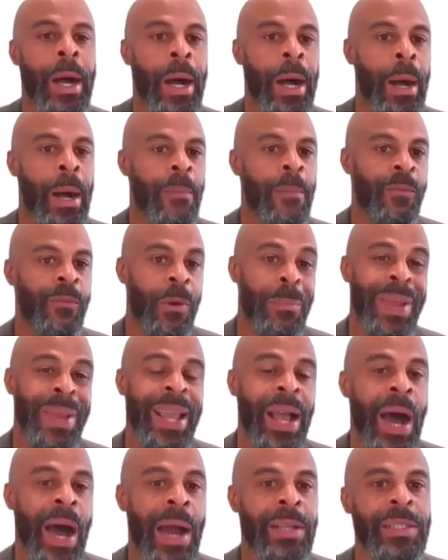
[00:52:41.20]
Um, for
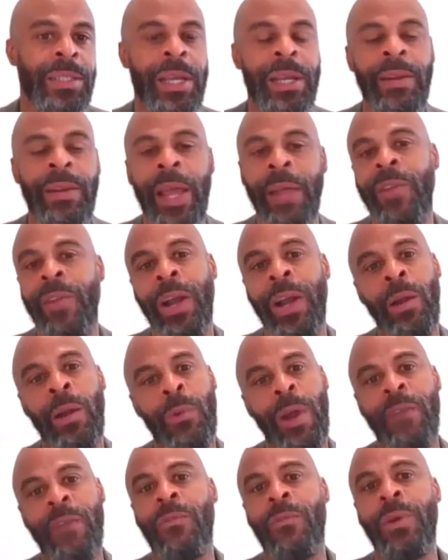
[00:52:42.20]
me, honestly, and, and, very
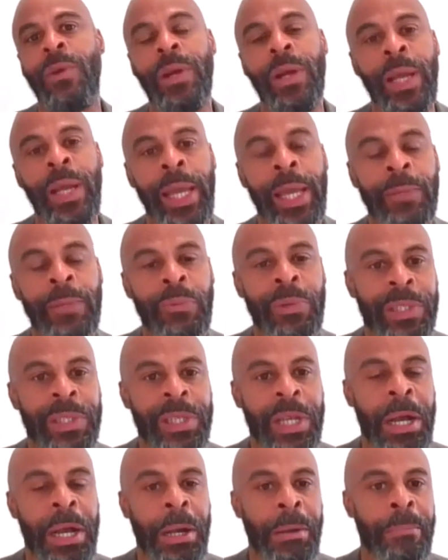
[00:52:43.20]
reverent, it
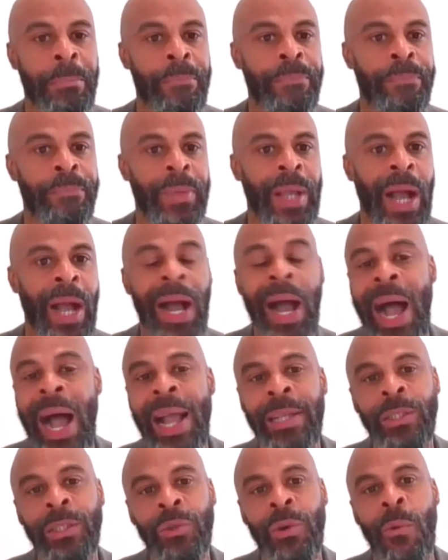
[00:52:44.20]
was, um, I,
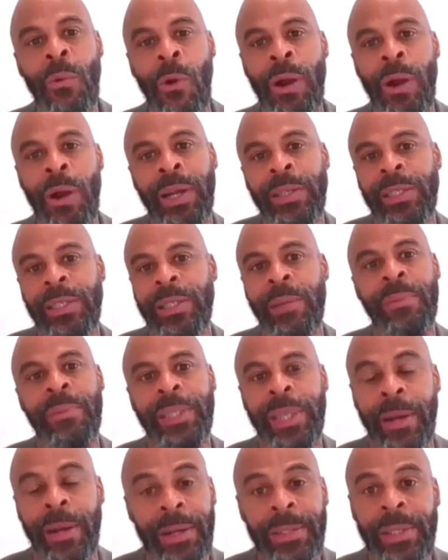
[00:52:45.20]
I, enjoy working in
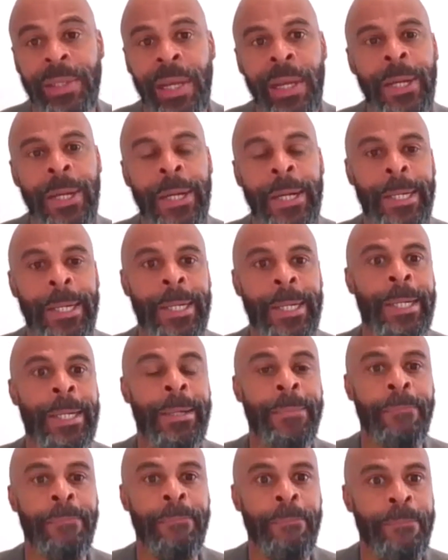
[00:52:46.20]
cemeteries.
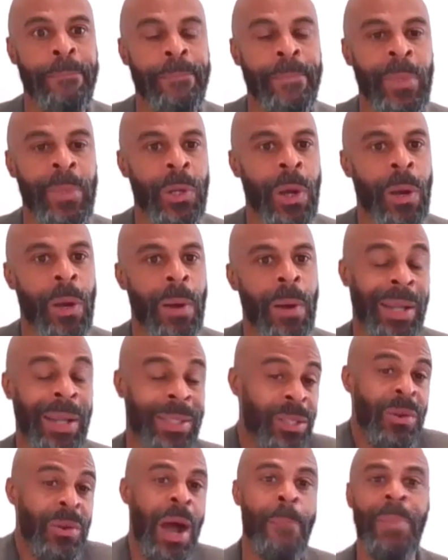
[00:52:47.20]
Um, you know, I
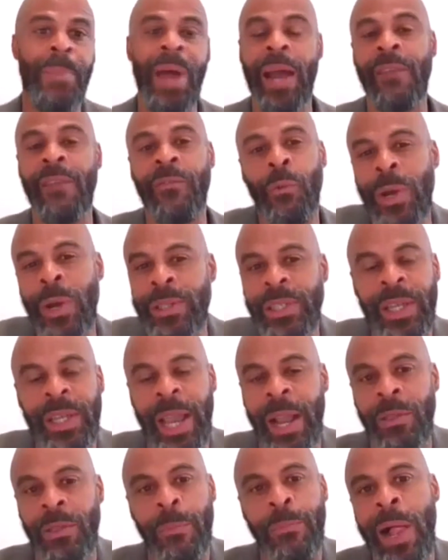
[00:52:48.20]
do, I'm not a forensic
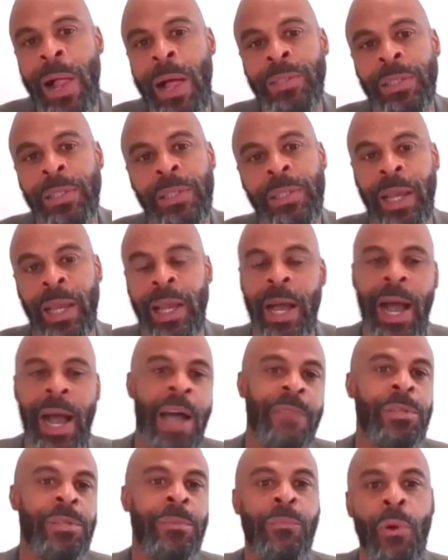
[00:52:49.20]
anthropologist. Like I, I
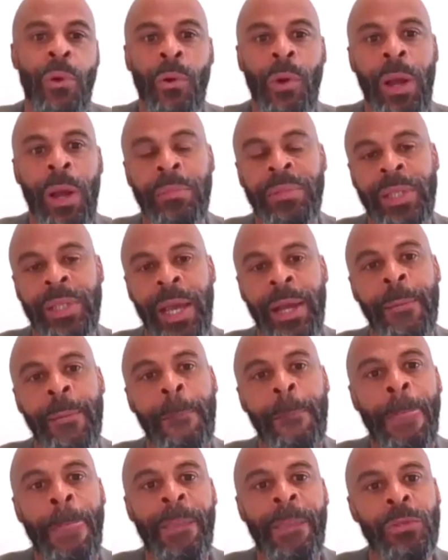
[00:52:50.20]
have some programs that
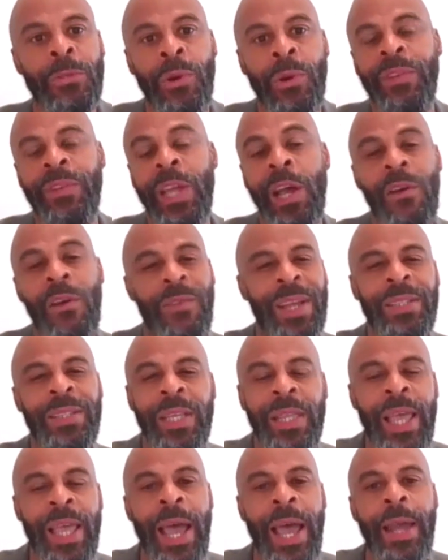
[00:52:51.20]
sort of delve
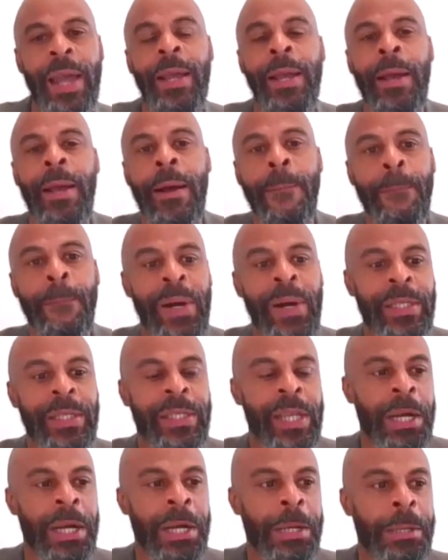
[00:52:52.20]
into that,
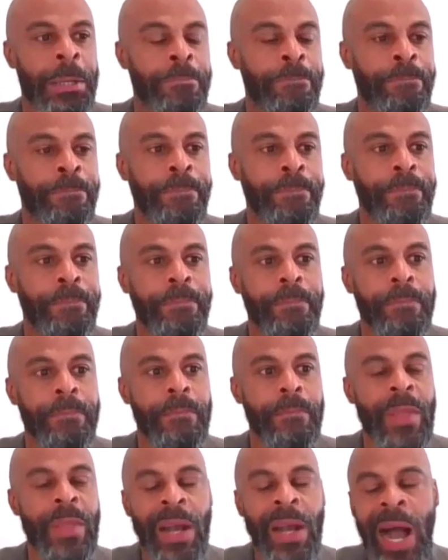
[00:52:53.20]
but um,
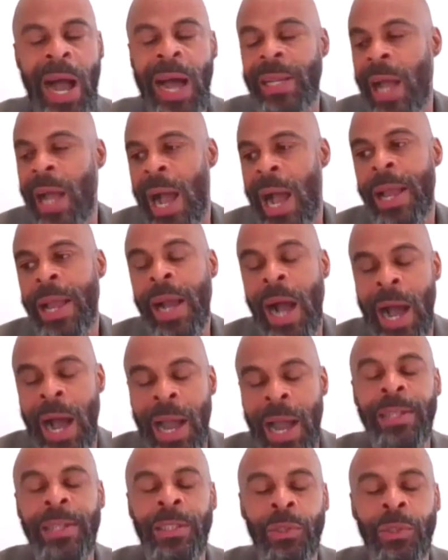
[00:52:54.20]
I, I,
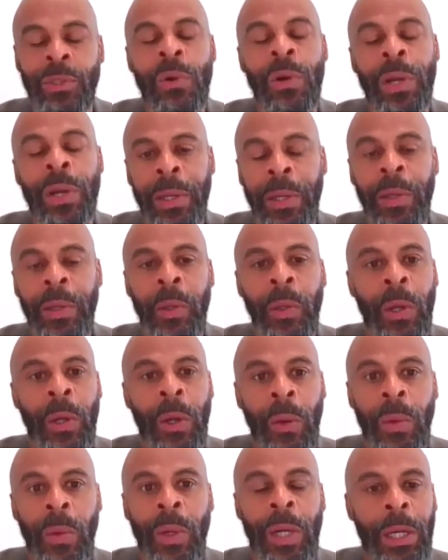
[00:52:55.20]
I enjoy, you
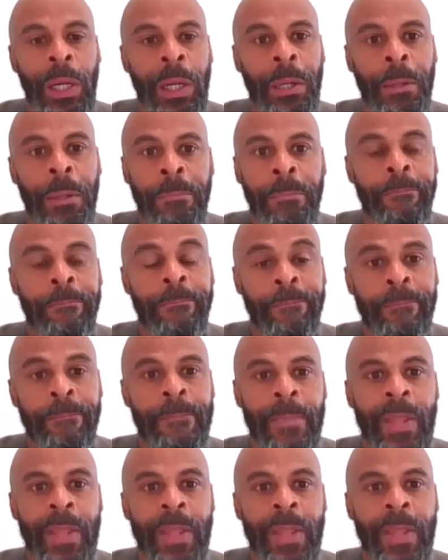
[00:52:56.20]
know, um,